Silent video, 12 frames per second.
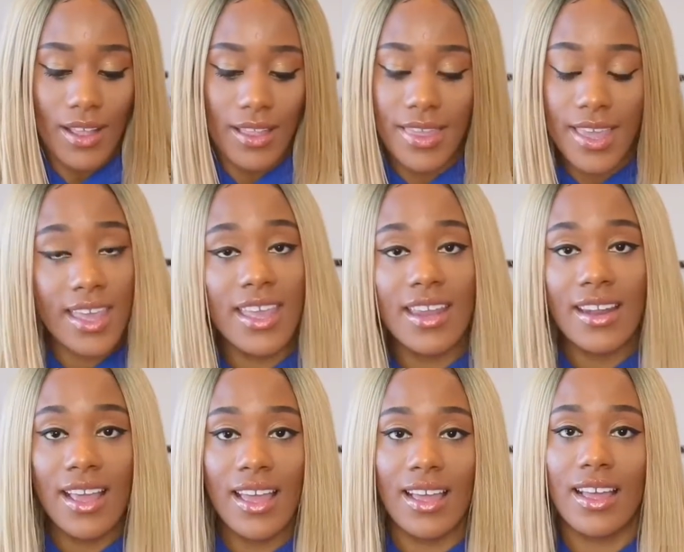
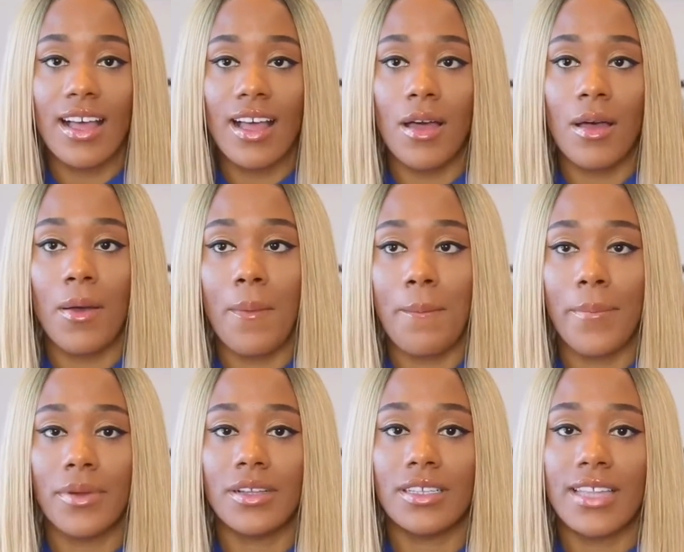Then
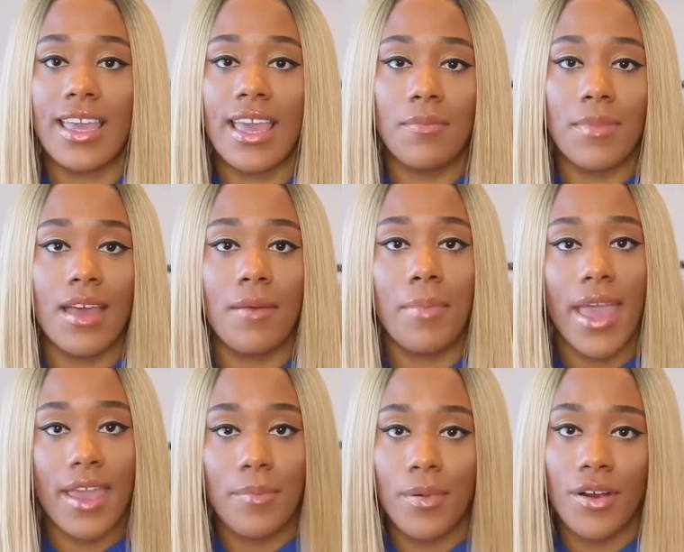they gave me a
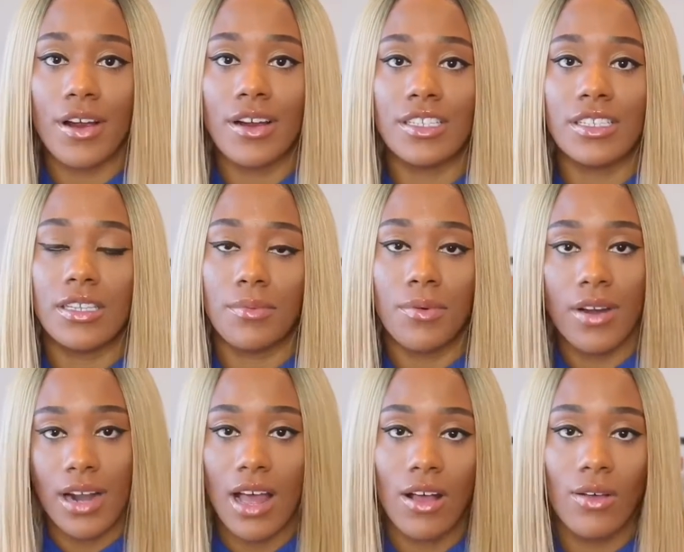paper to
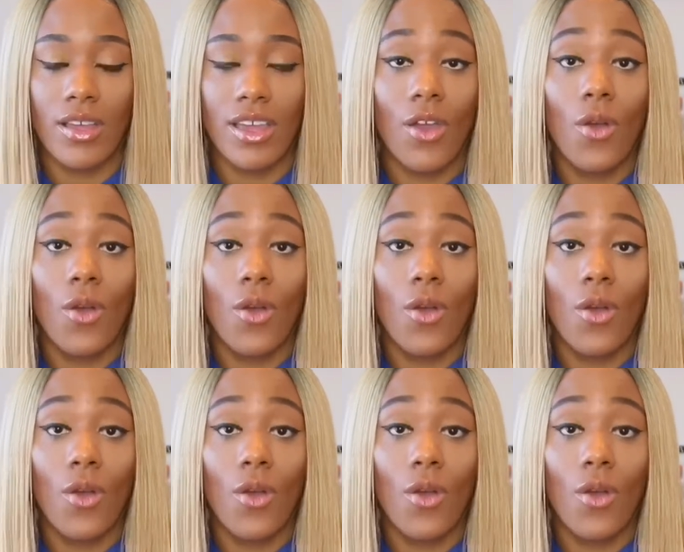print out,